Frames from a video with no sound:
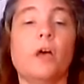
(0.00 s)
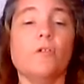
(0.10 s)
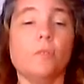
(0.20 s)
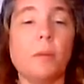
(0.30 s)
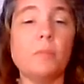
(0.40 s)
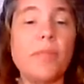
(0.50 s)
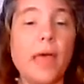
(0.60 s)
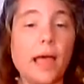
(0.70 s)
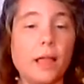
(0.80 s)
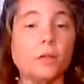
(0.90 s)
remember
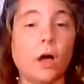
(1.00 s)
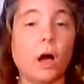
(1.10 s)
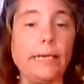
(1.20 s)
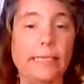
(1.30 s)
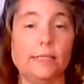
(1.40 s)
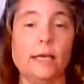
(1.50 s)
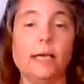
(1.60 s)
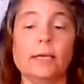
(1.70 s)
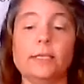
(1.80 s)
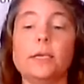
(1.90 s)
that law he
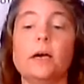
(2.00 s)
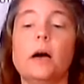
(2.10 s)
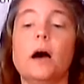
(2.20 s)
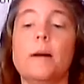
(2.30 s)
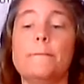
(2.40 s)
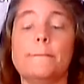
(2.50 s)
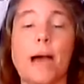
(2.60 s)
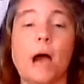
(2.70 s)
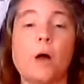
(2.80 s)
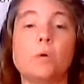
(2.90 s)
signed
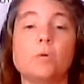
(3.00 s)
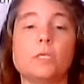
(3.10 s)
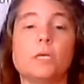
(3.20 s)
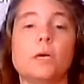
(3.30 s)
about